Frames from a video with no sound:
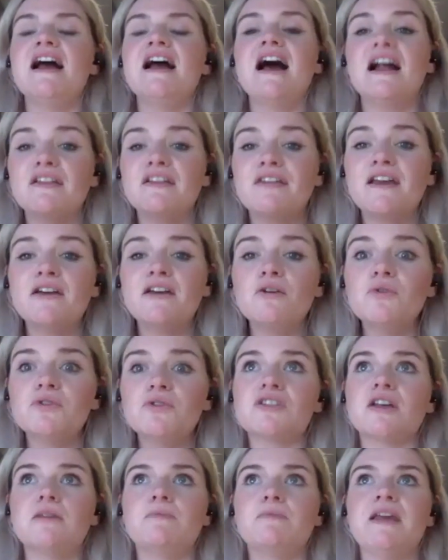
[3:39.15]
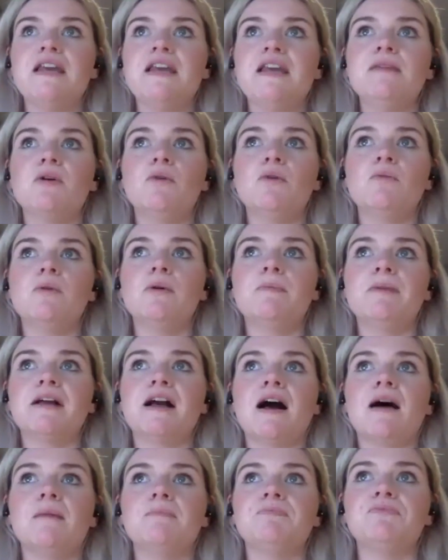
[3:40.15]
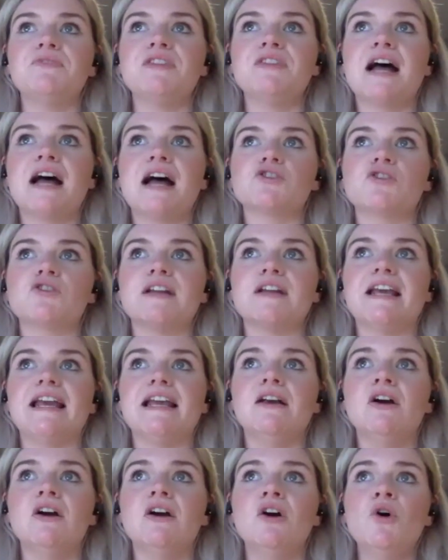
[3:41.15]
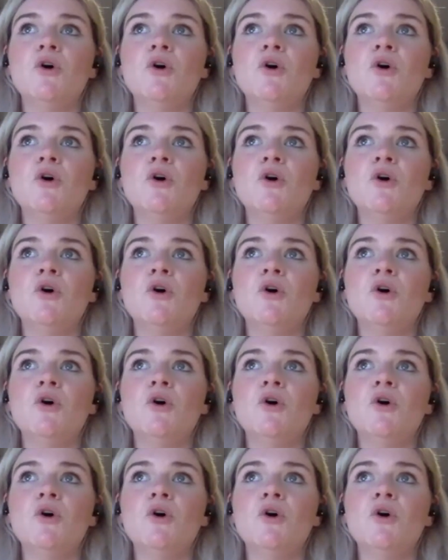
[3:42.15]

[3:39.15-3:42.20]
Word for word: And I think also people will become naturally